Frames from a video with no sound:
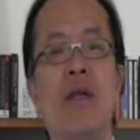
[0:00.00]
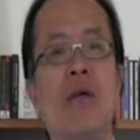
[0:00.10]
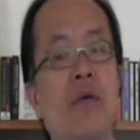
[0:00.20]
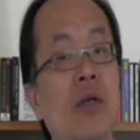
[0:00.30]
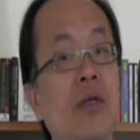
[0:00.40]

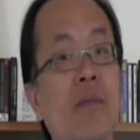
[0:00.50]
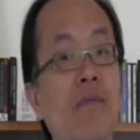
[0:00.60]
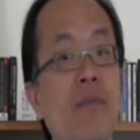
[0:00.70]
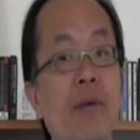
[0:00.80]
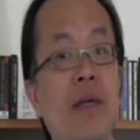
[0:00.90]
The
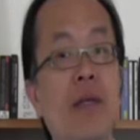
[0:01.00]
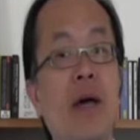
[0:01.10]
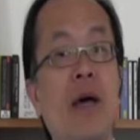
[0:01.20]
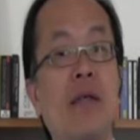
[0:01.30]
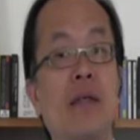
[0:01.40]
reason being
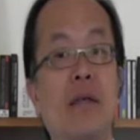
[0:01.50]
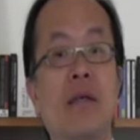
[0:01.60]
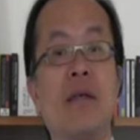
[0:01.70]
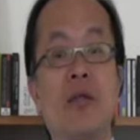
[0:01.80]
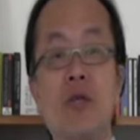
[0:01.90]
that
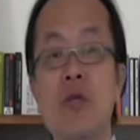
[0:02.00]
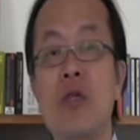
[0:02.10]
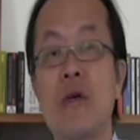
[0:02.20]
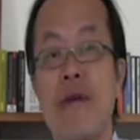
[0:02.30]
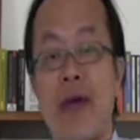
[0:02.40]
the
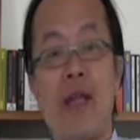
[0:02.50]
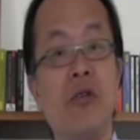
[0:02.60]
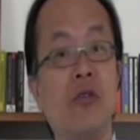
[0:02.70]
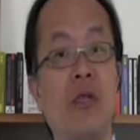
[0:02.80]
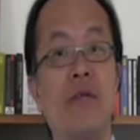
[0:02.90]
use of
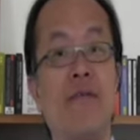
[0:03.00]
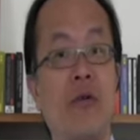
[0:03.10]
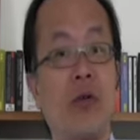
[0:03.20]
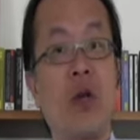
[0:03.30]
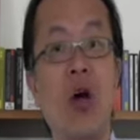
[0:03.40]
energy is
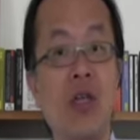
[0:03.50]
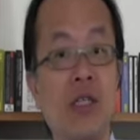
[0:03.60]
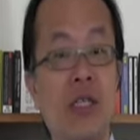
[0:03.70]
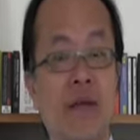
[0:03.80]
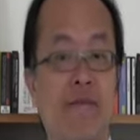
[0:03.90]
very
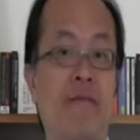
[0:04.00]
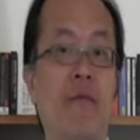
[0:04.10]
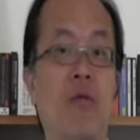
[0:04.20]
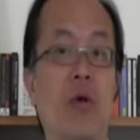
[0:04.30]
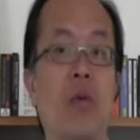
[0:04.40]
costly
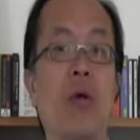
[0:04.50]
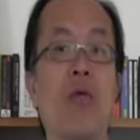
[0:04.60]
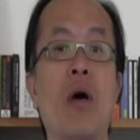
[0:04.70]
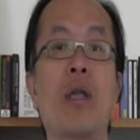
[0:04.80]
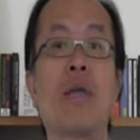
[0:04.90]
when we
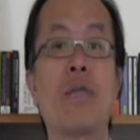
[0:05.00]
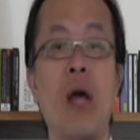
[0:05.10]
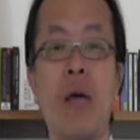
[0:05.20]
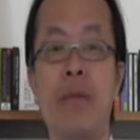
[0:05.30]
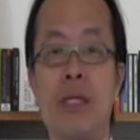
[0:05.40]
run the
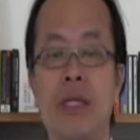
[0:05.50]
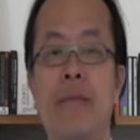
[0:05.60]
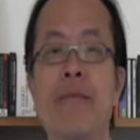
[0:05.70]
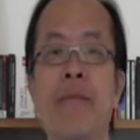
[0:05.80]
property.